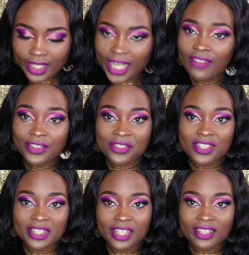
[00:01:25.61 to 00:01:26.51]
I haven't
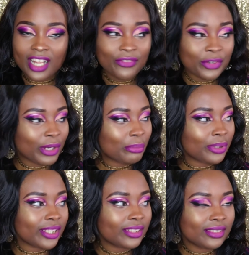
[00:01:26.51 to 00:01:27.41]
used it yet. I don't know where I
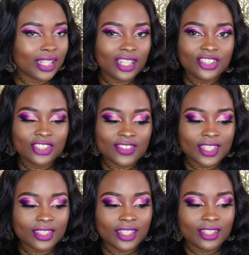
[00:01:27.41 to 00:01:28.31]
put it. I shouldn't have
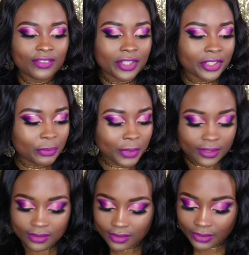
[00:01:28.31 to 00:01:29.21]
said that in the video,
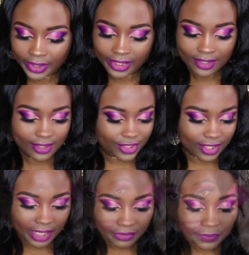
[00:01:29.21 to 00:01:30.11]
but okay, such
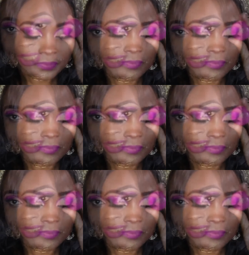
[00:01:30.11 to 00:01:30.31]
is life.